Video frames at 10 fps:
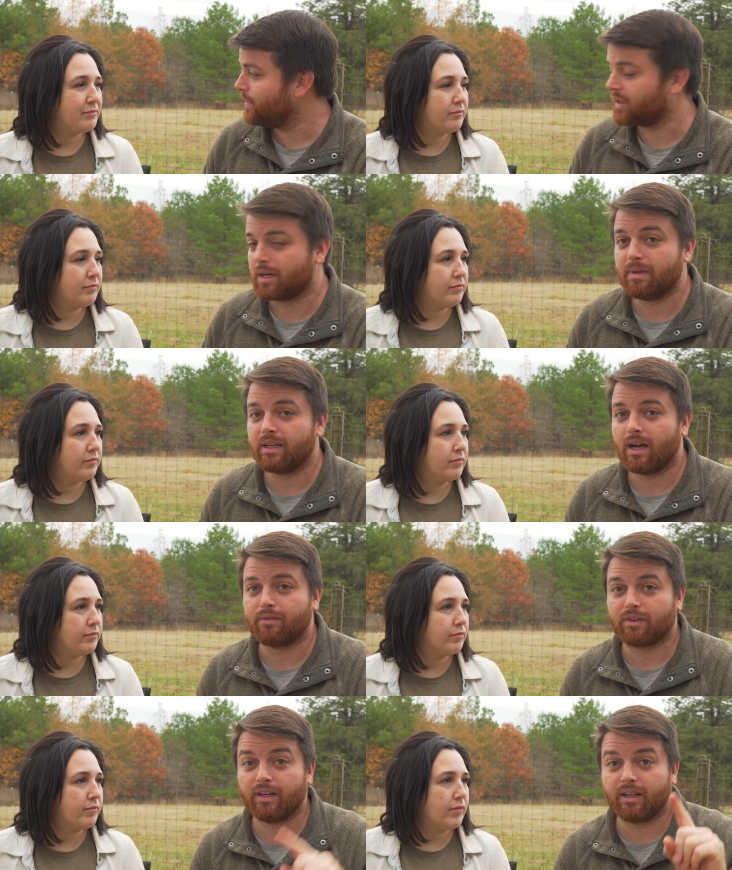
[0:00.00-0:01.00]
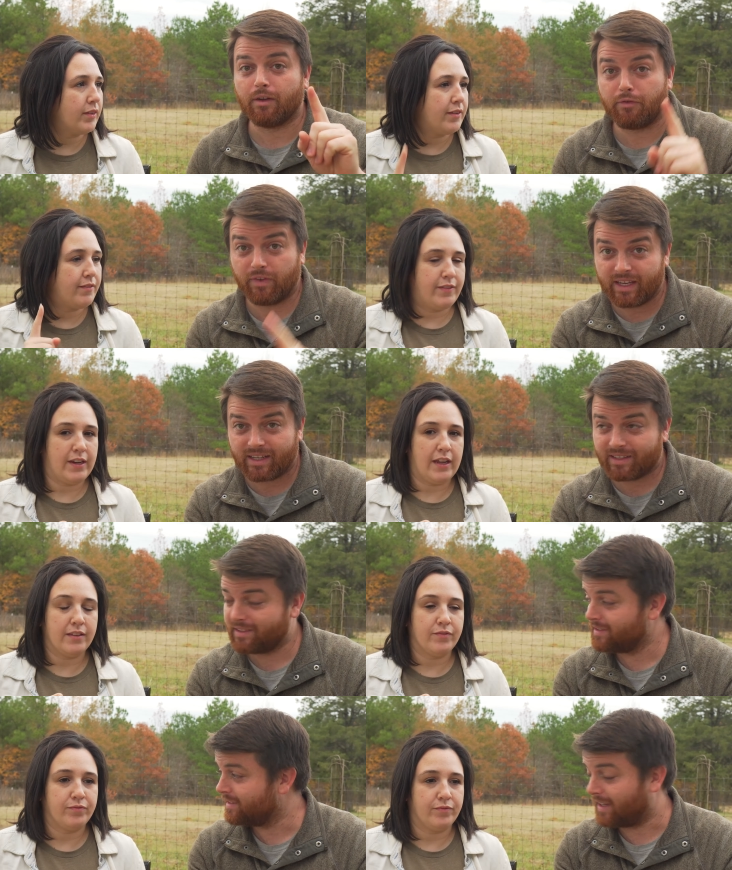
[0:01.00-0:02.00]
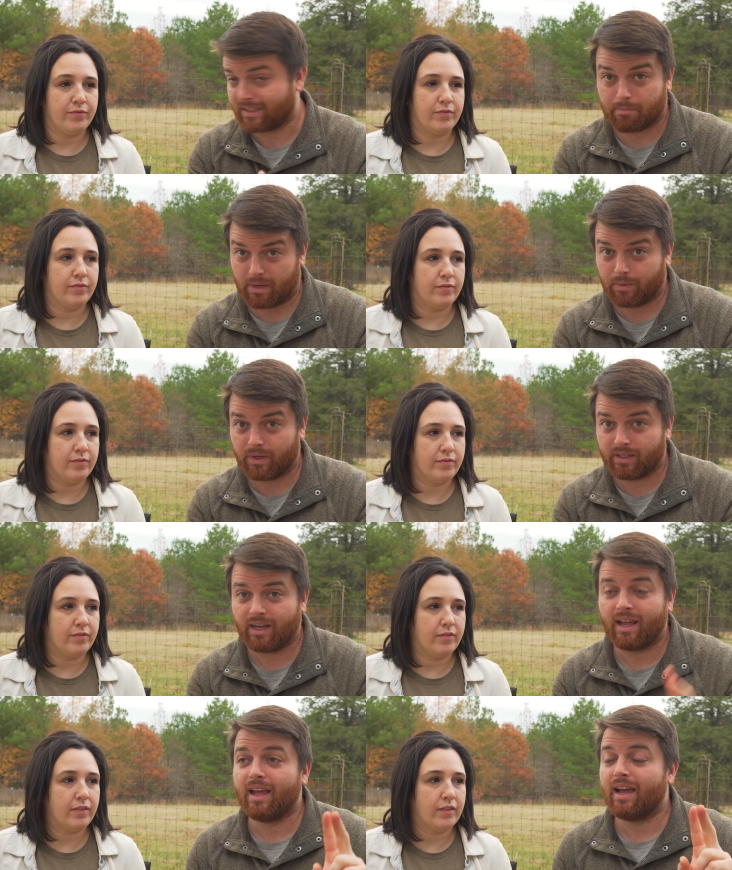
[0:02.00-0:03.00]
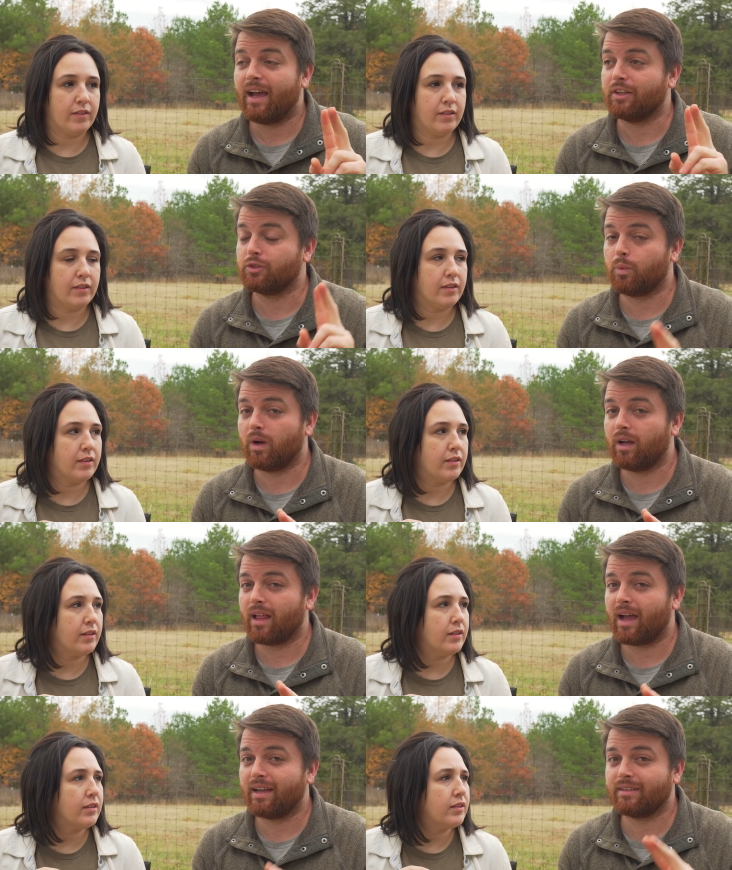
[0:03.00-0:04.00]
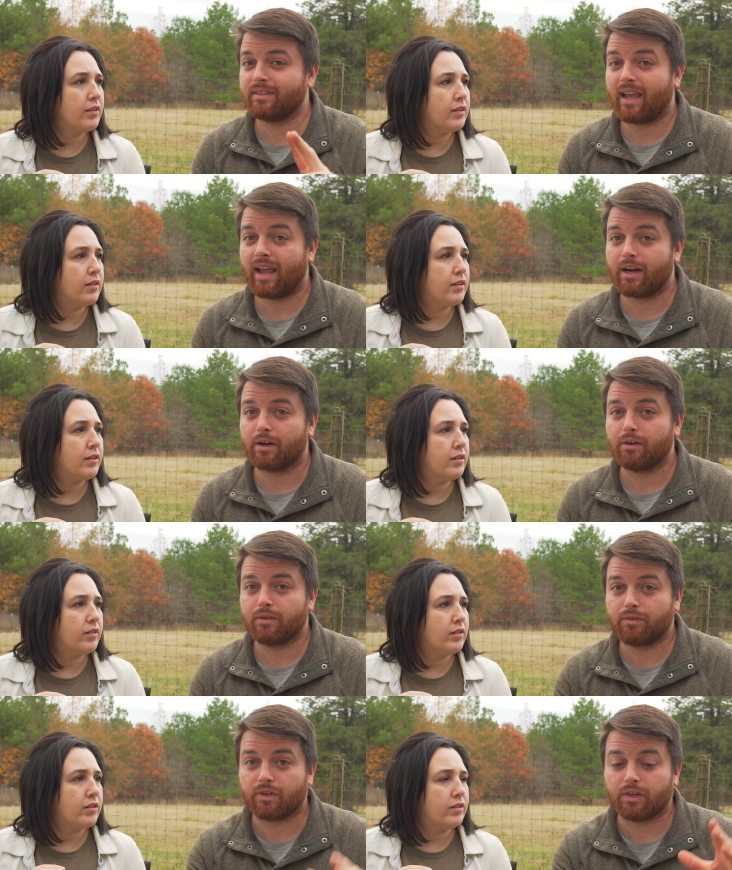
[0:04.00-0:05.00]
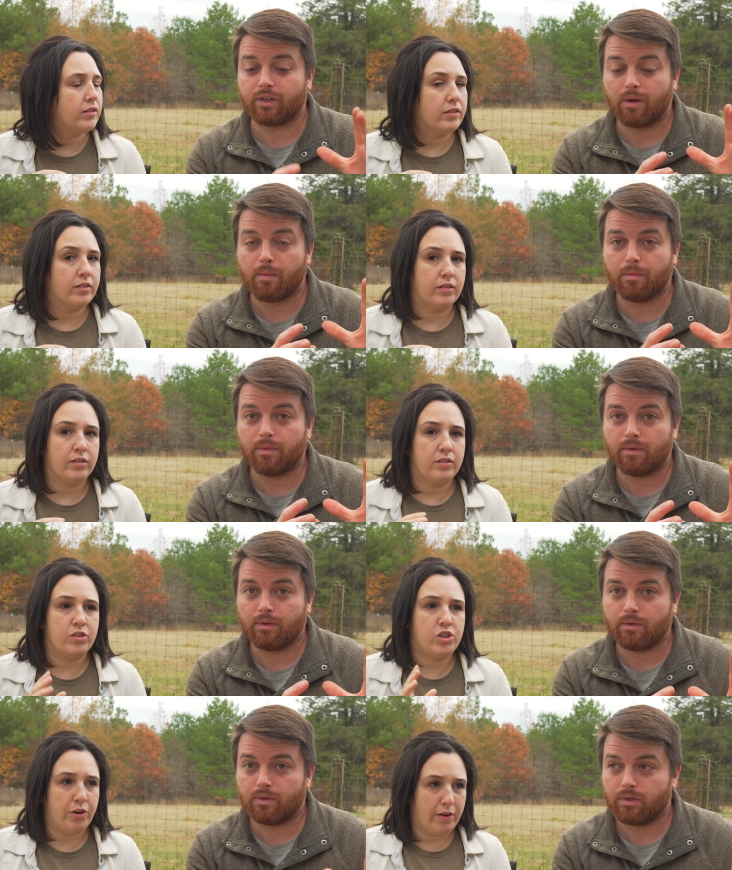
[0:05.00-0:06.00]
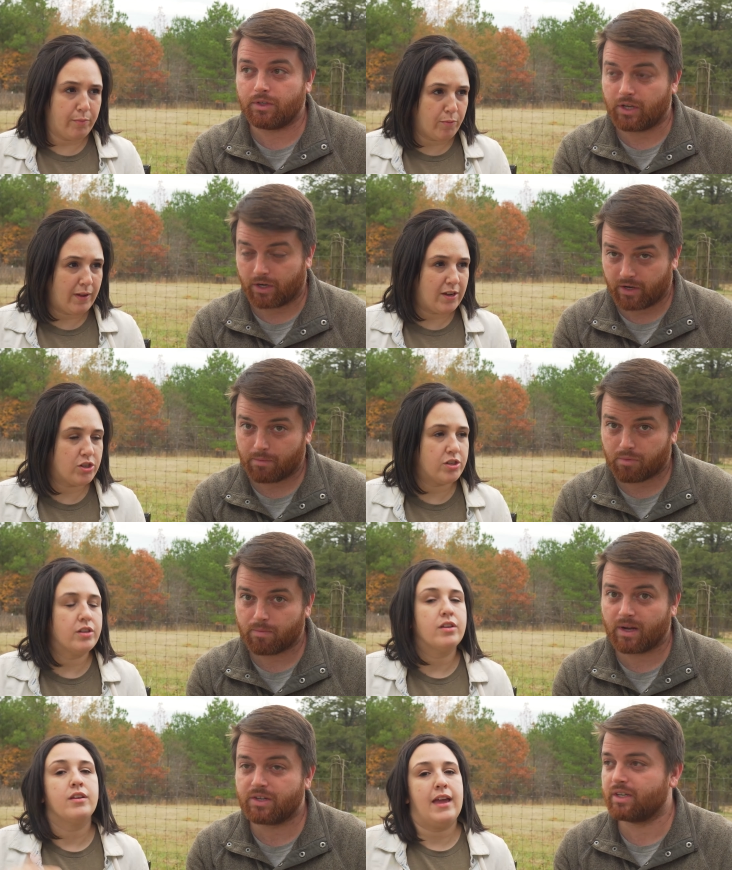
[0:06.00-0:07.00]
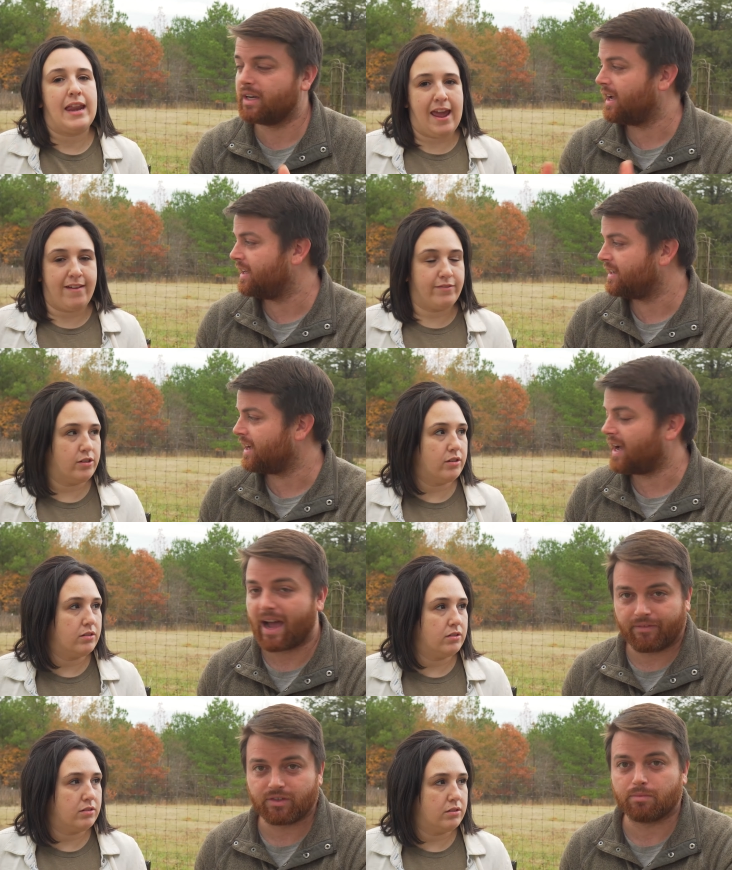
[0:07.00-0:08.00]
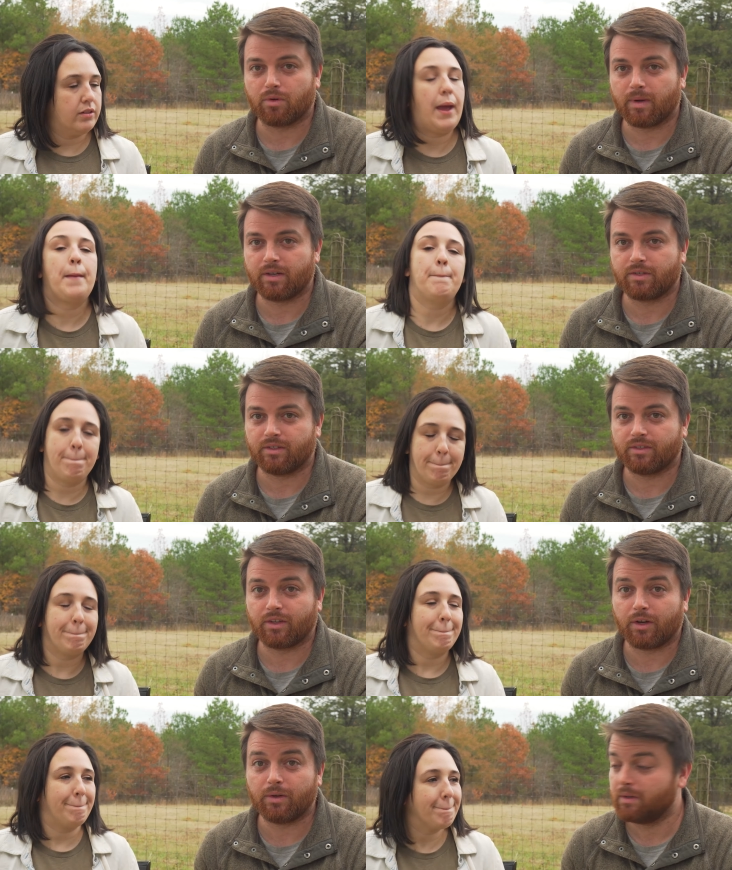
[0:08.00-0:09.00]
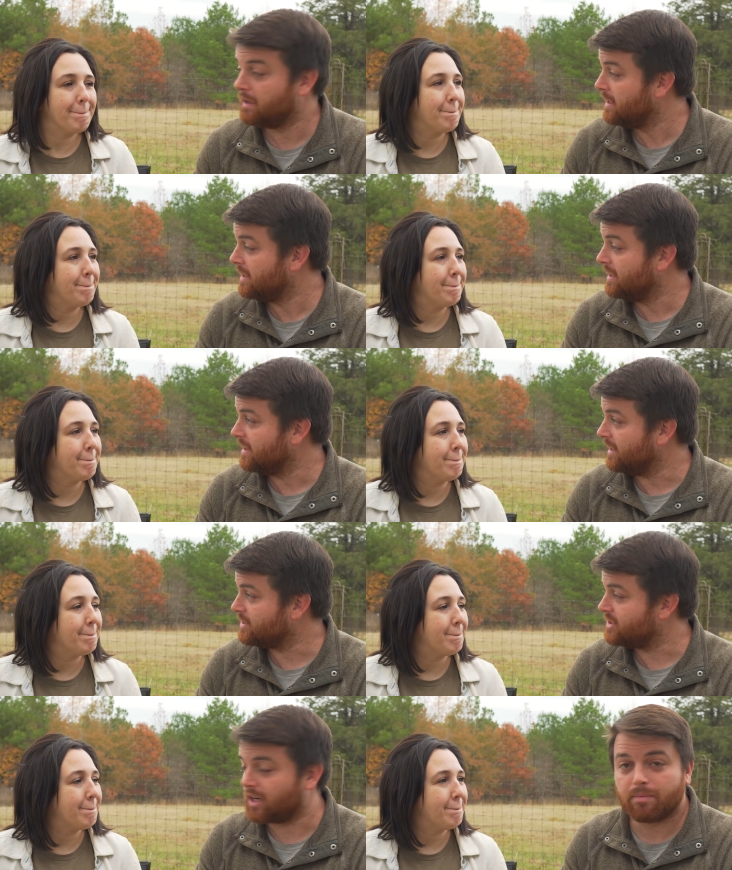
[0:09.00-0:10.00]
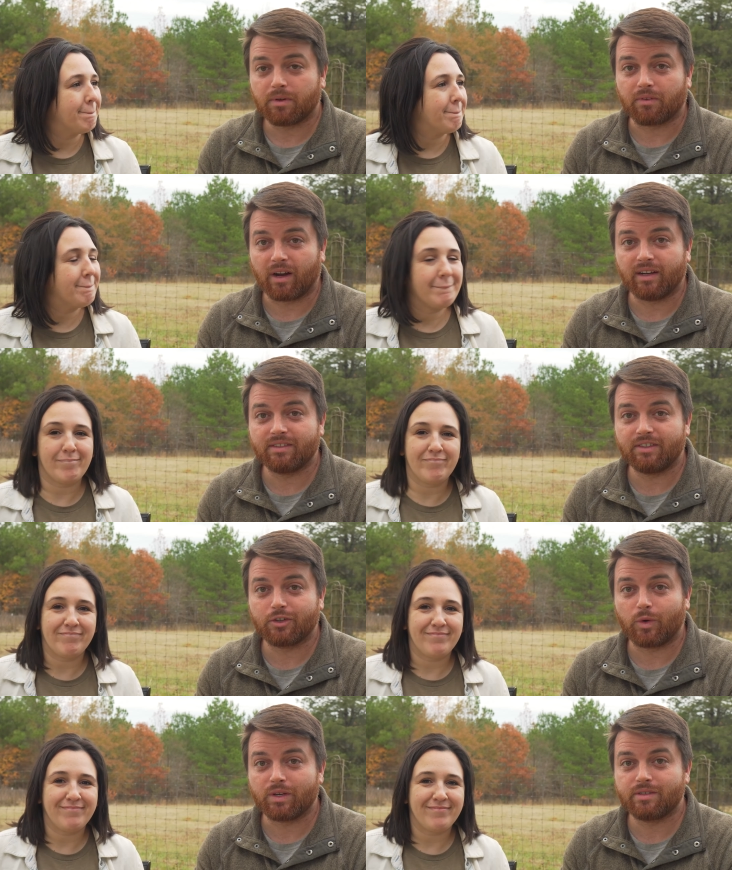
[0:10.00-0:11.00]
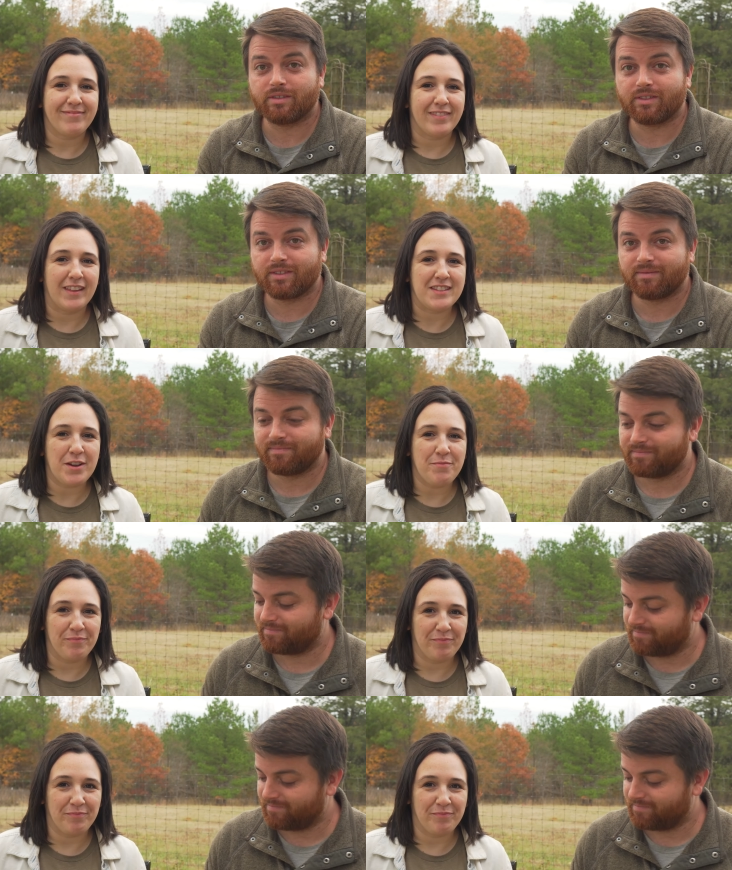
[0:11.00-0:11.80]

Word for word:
Speaker 1: we're going to be covering feeding, that's a big one, as well as care for
Speaker 2: during
Speaker 1: brumation and after brumation. Yeah. So let's jump right into your questions.
Speaker 2: Let's go.